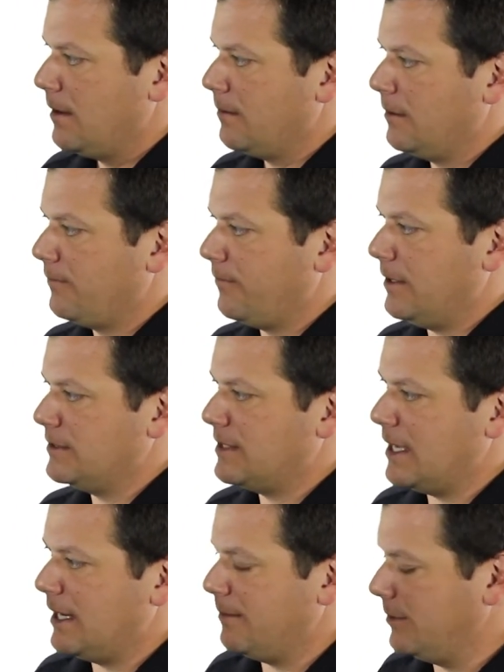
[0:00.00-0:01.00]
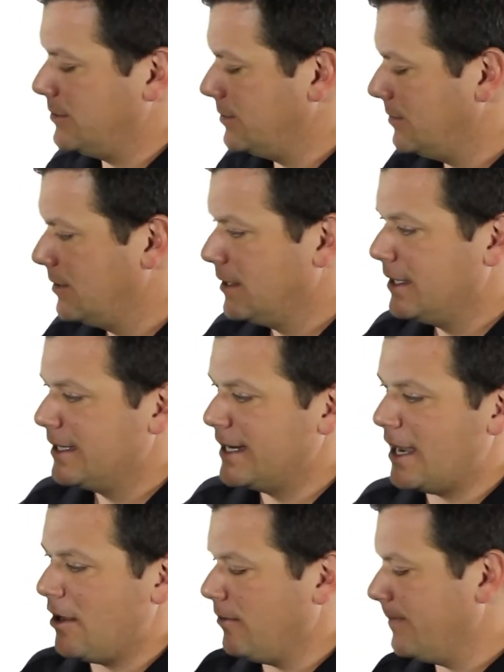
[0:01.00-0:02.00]
I'm going to freeze that image.
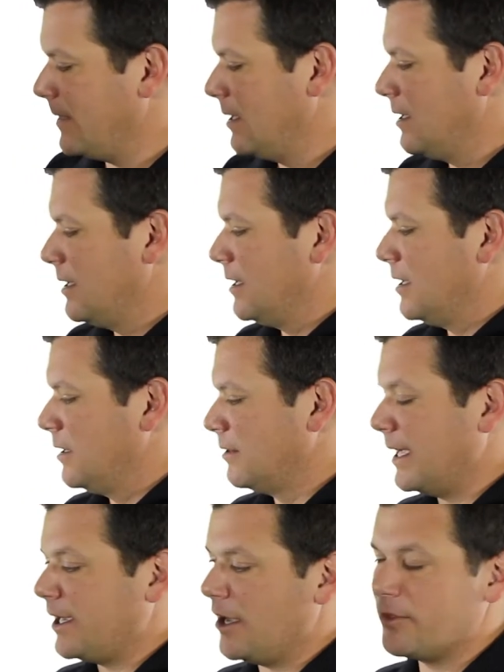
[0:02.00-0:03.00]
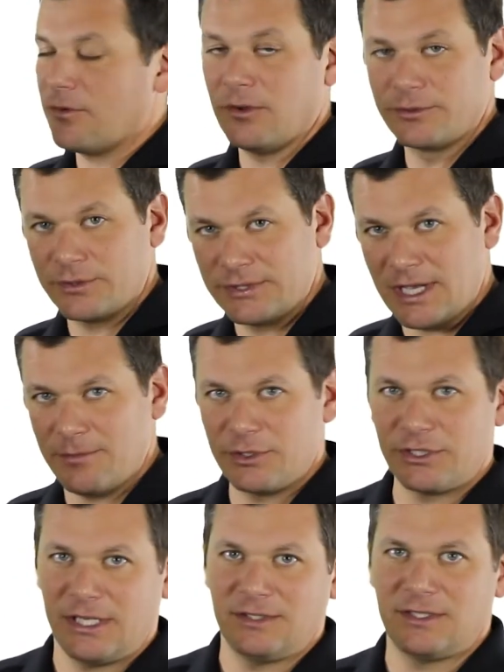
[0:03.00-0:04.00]
Now, like other ultrasound
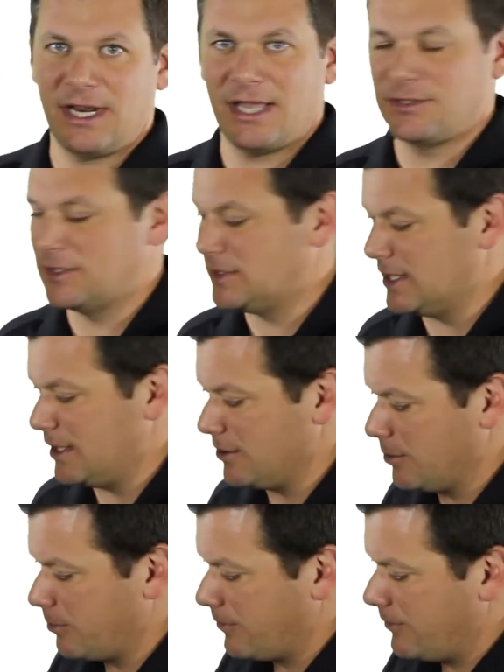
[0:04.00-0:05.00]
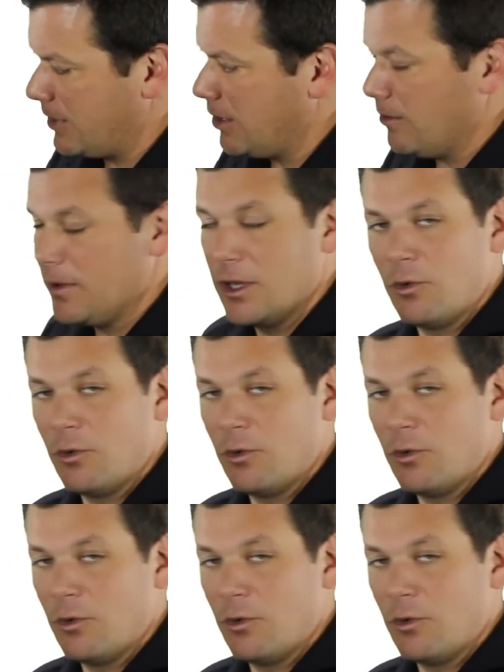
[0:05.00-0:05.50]
machines, it has a cine loop review.